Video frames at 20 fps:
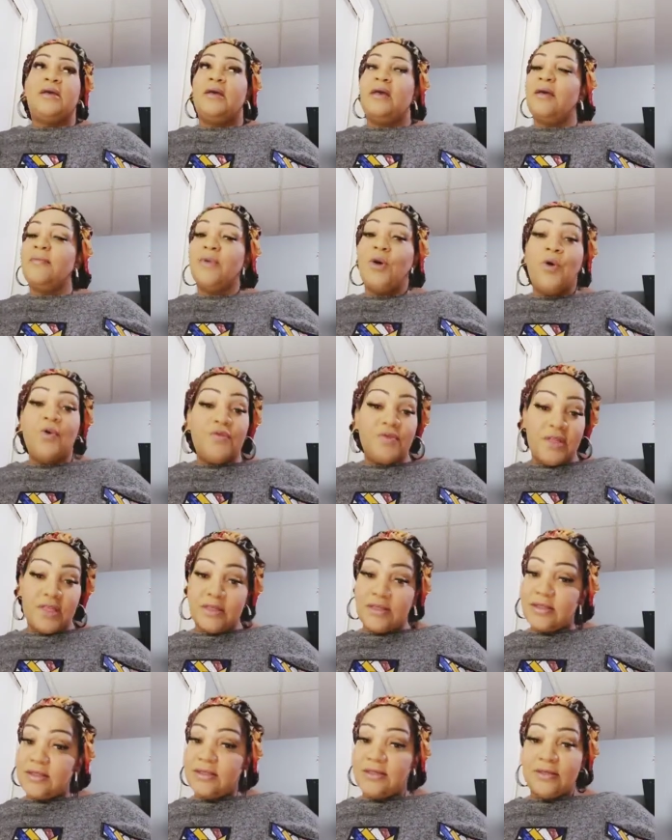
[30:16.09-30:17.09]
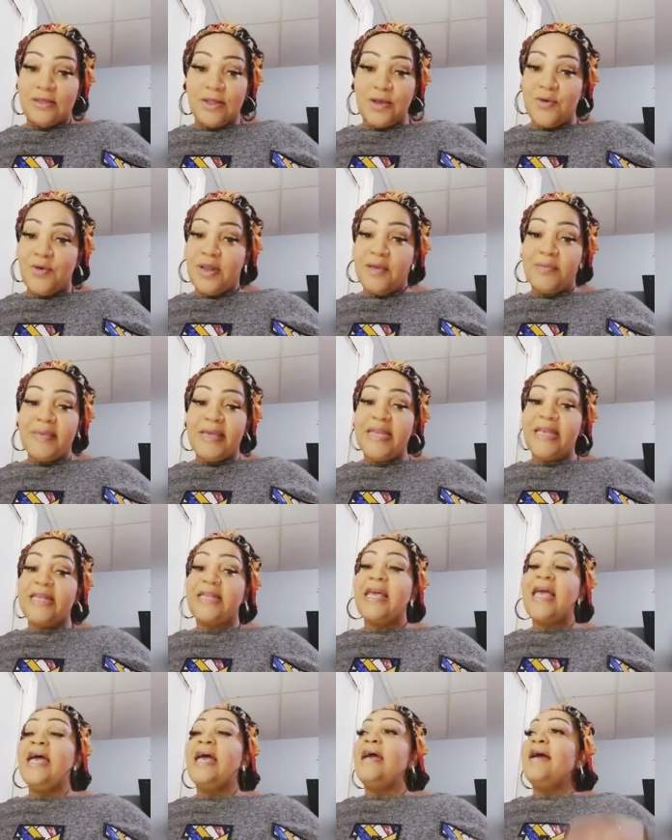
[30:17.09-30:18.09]
I'm over this. You know what I
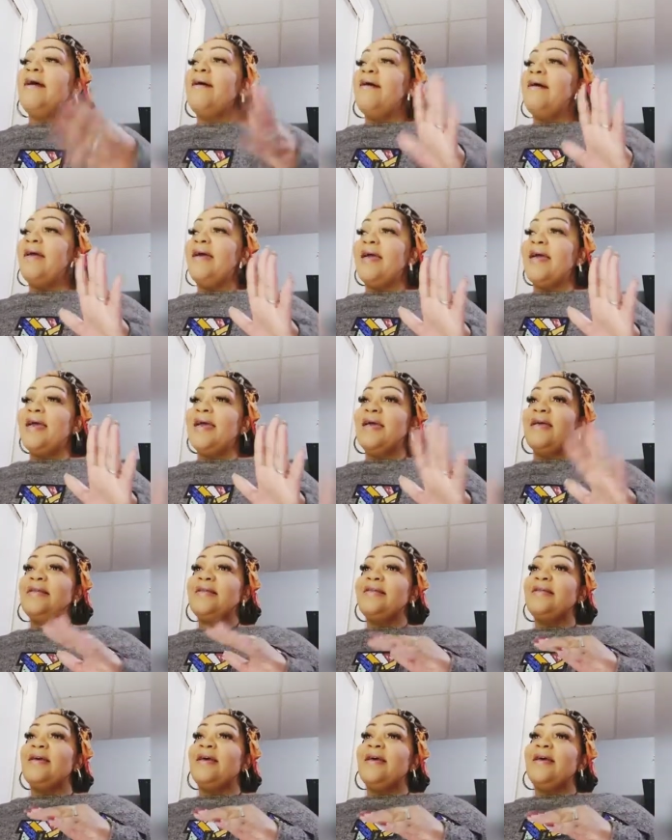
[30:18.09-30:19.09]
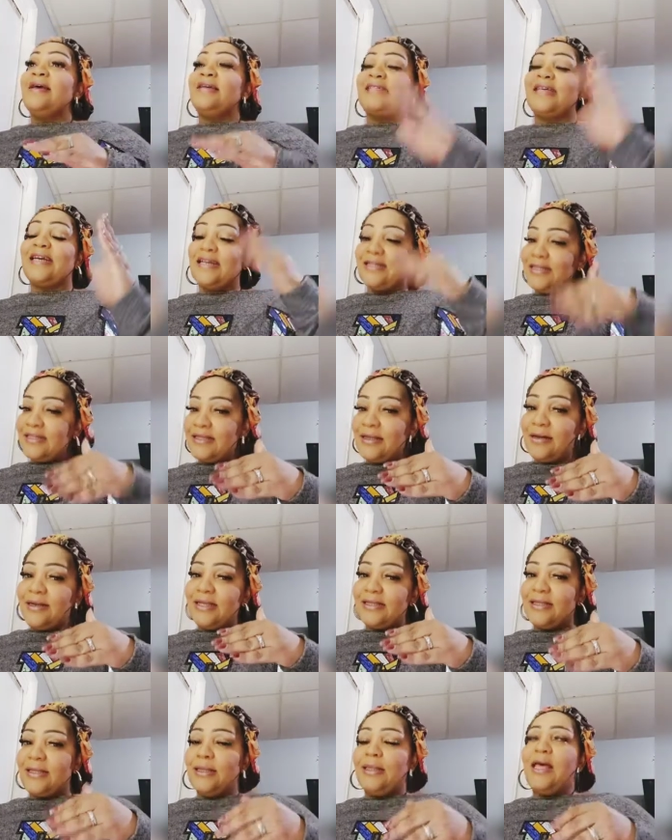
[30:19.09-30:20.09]
mean? And because I got stuck
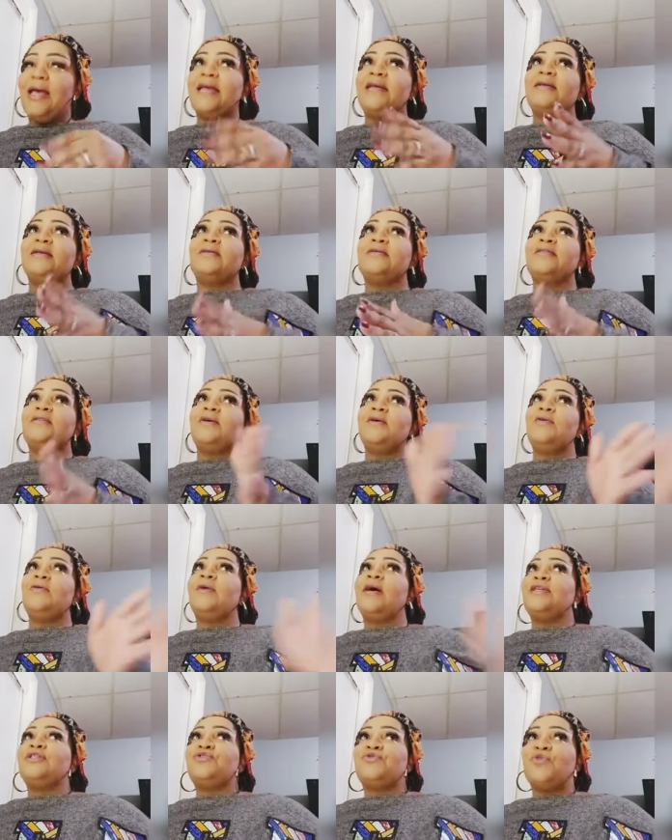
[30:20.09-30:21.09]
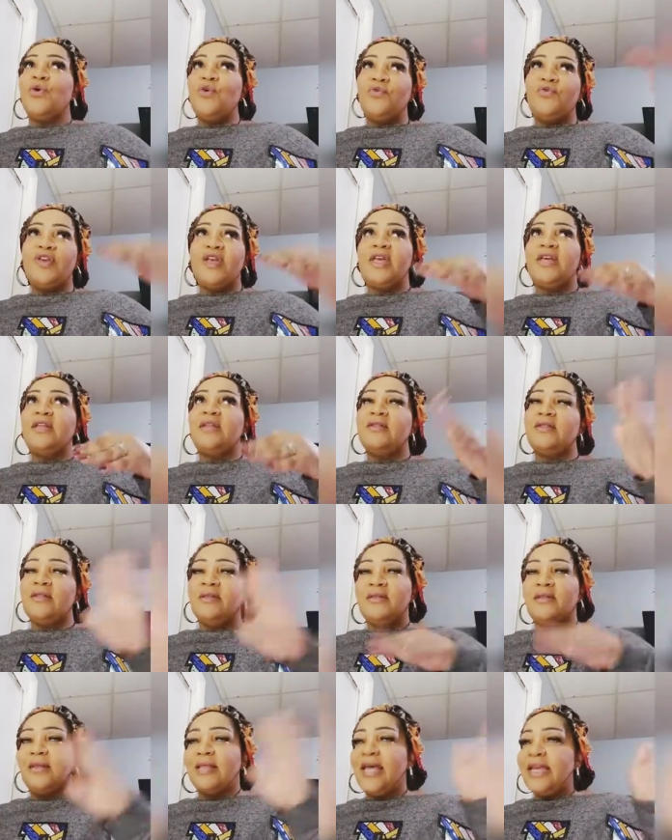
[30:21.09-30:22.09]
at the light. So I drove in,
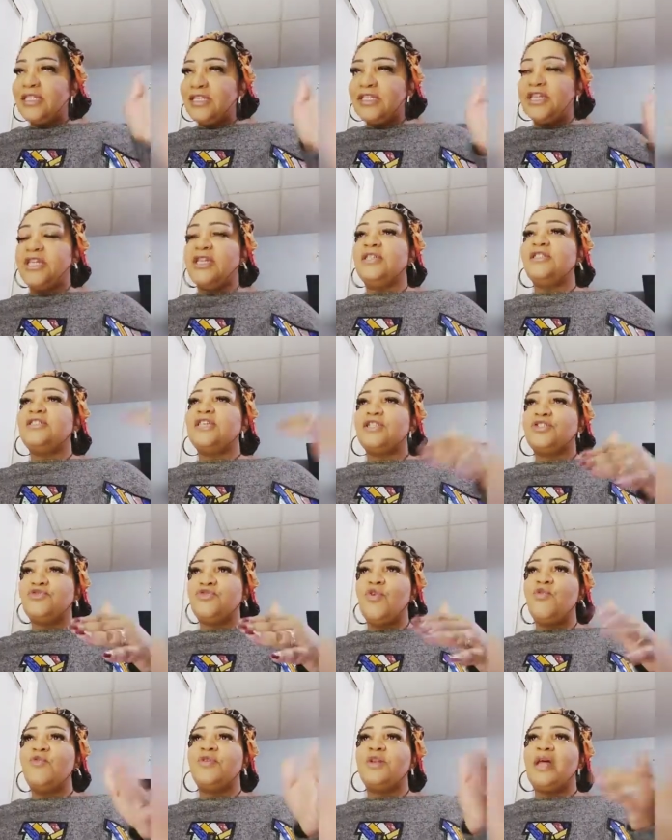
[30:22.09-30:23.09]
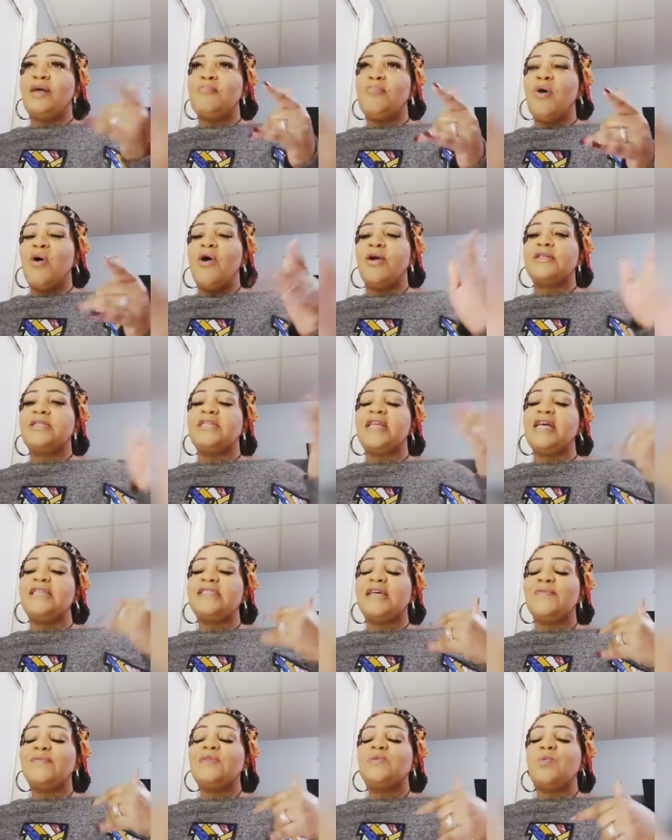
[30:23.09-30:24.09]
the light changed. I drove and I parked. And as
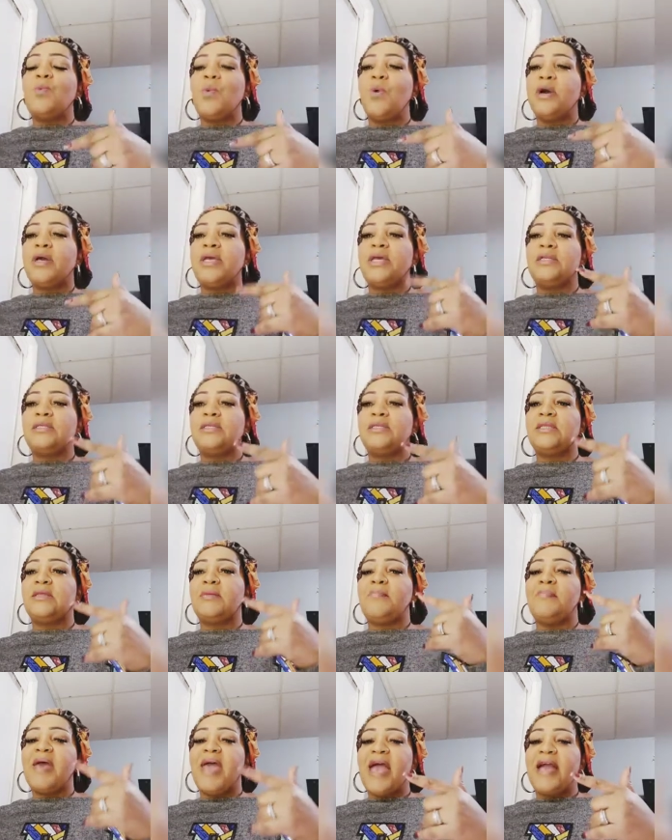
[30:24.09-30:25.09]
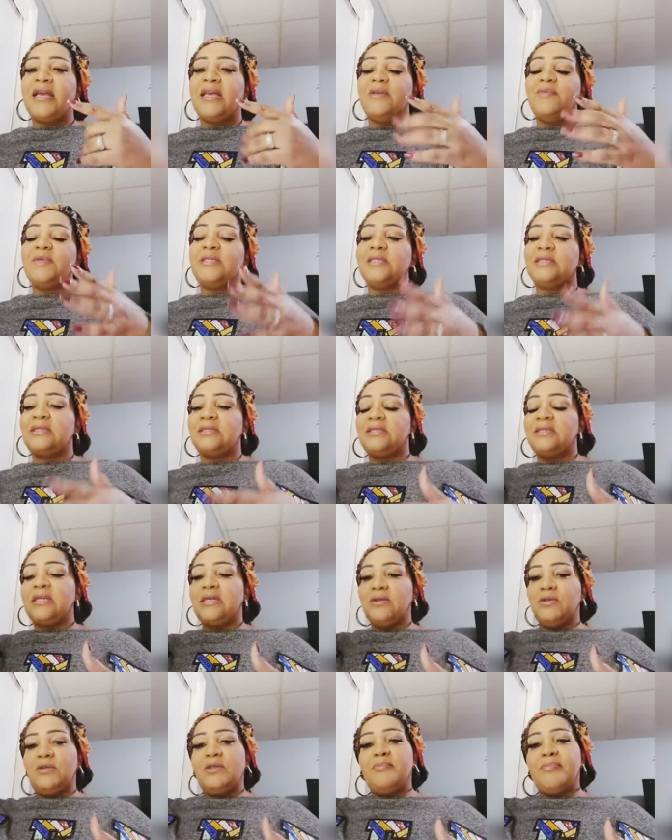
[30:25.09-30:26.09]
I was walking to the back, he was
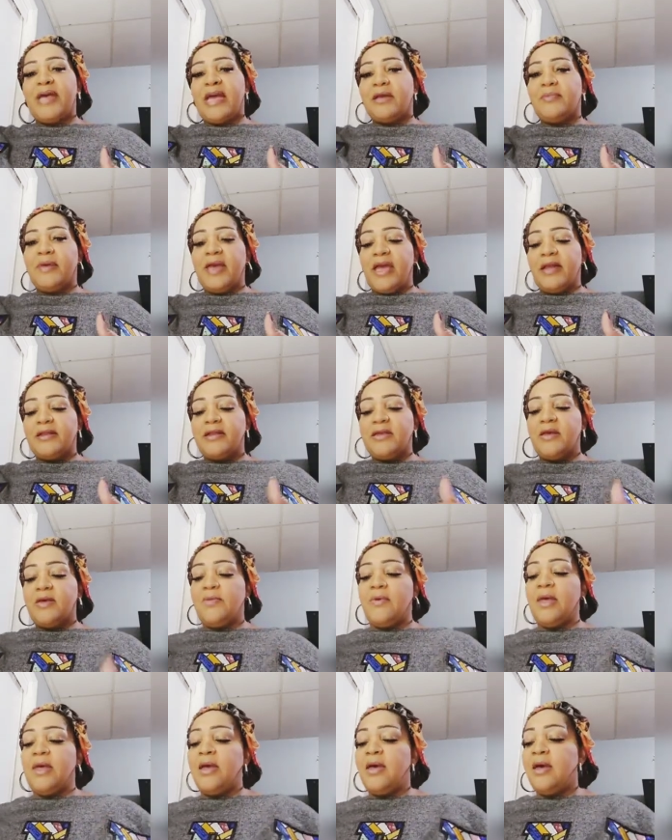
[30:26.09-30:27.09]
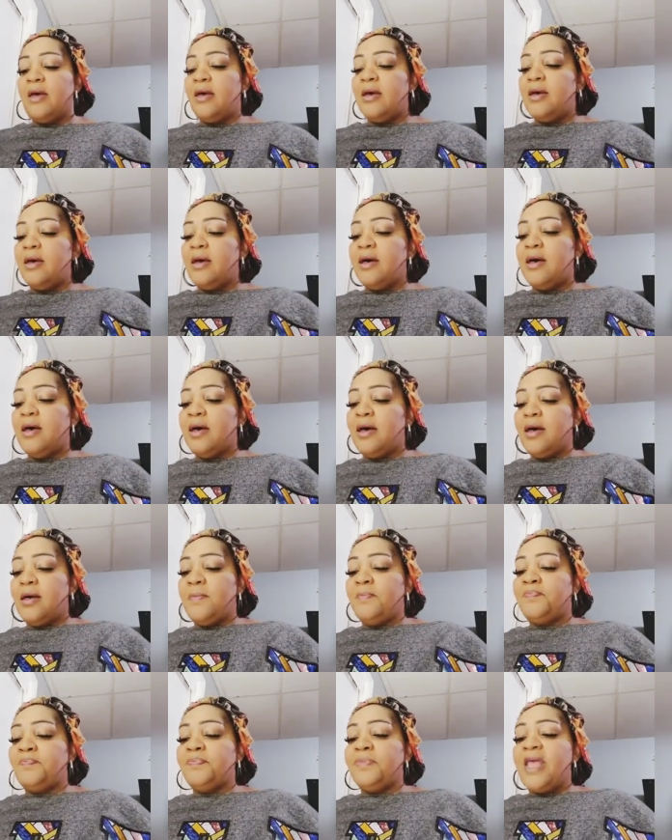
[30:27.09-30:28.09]
sitting on the back patio.
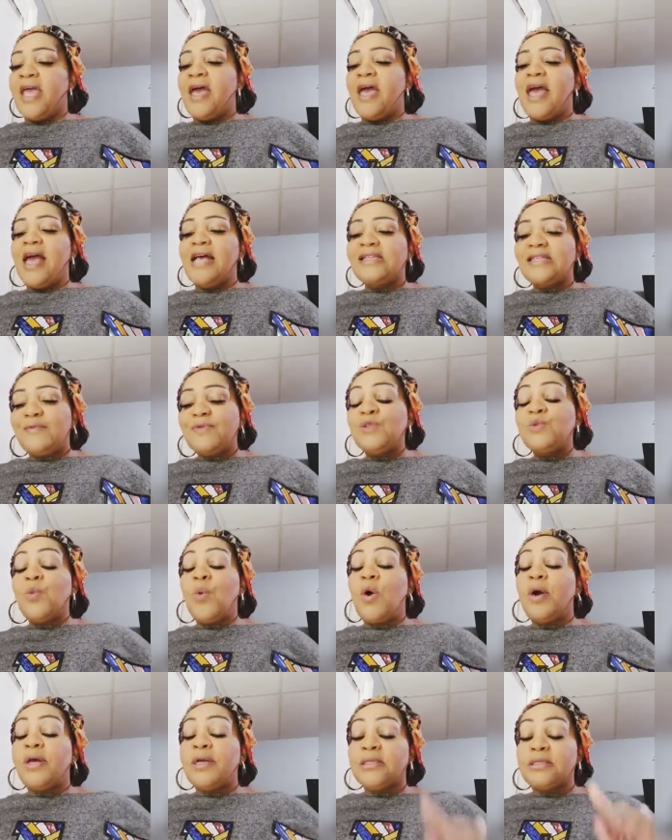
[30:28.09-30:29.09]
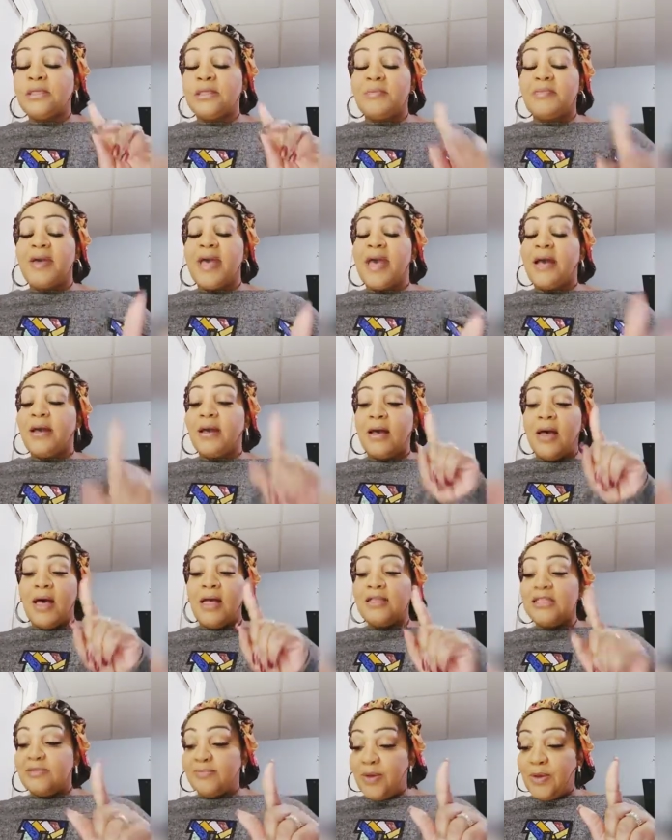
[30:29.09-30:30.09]
Um, as I was walking to the back,
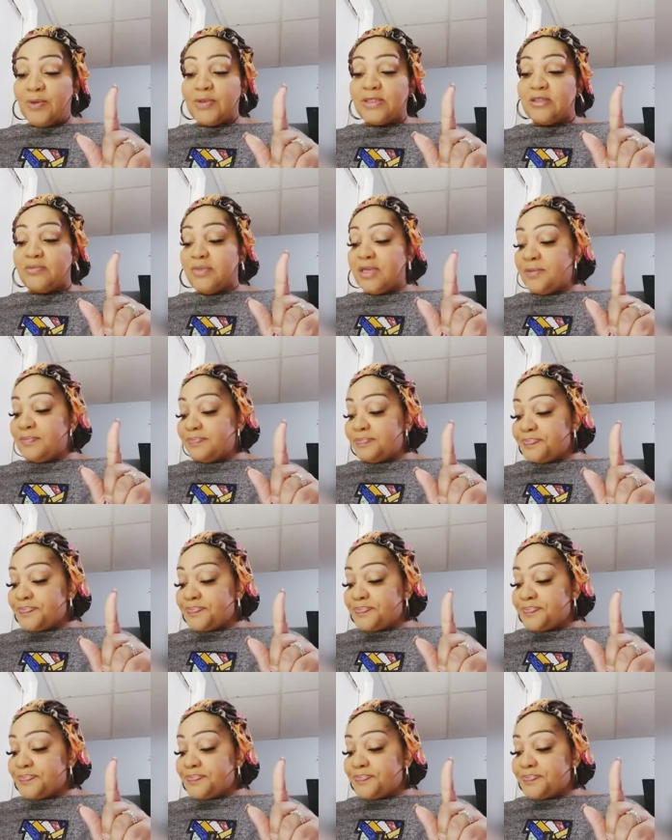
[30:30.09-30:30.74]
God spoke to me